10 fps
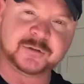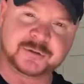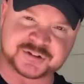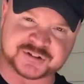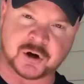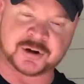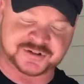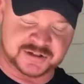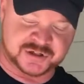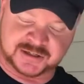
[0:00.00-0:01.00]
the
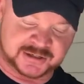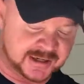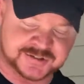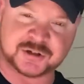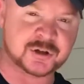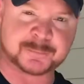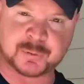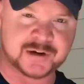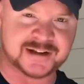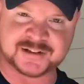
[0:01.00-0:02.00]
sausage, and it doesn't look
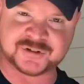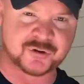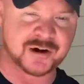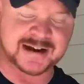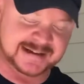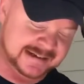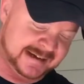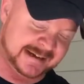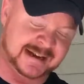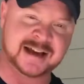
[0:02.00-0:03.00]
pretty, it's gray and
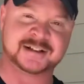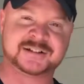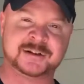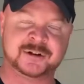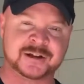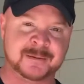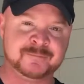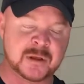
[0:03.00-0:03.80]
kind of nasty looking,